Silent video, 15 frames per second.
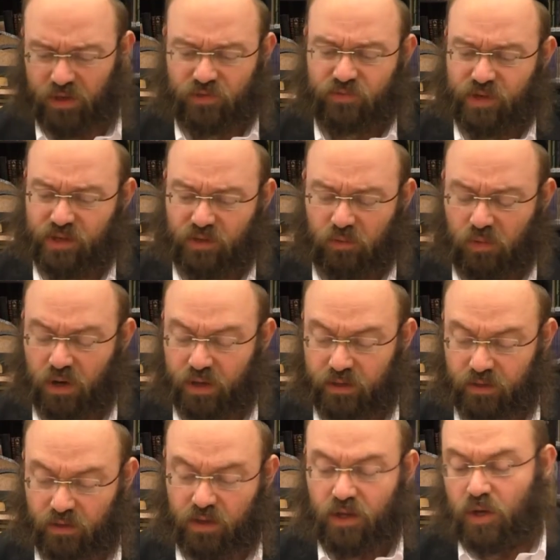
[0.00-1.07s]
to drink the wine.
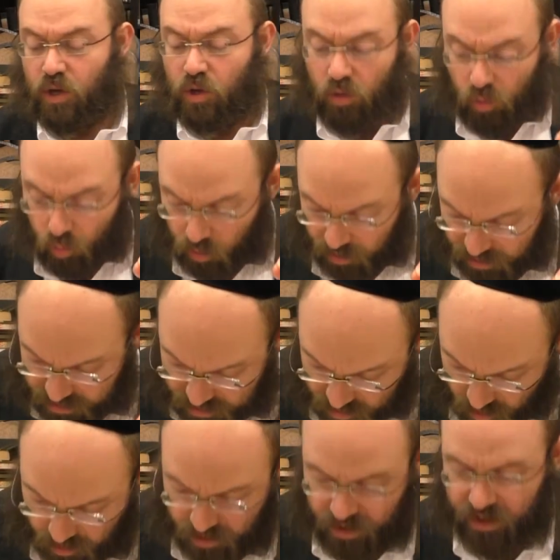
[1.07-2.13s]

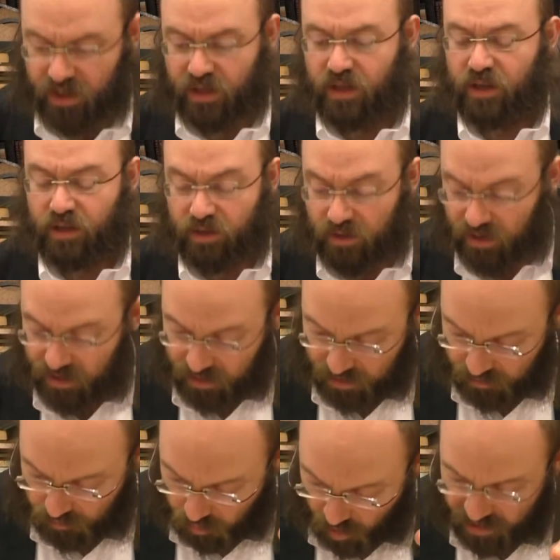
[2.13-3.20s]
The,
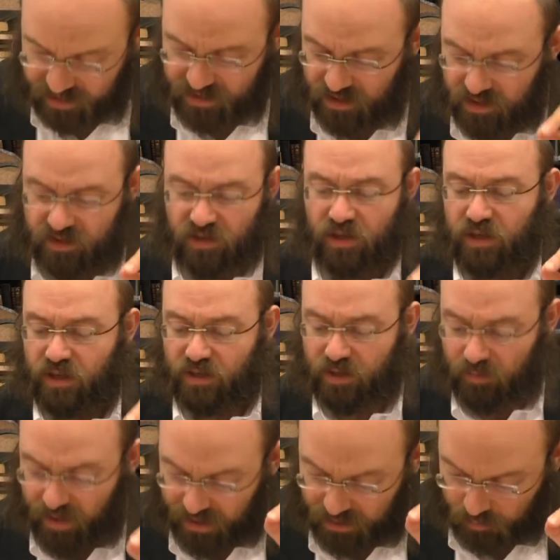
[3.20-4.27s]
what's the tzoyrech to
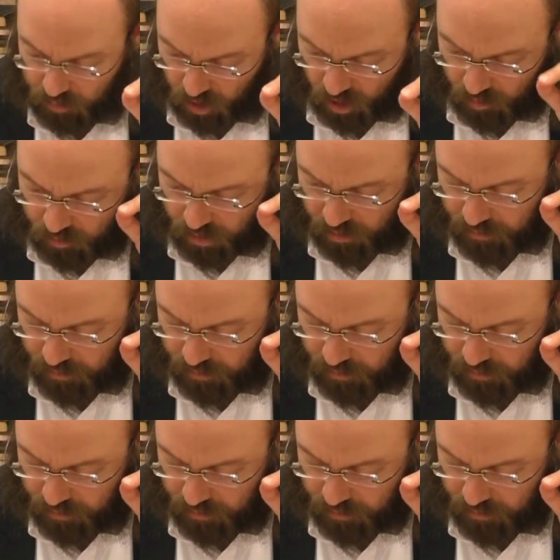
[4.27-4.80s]
make the bracha Boide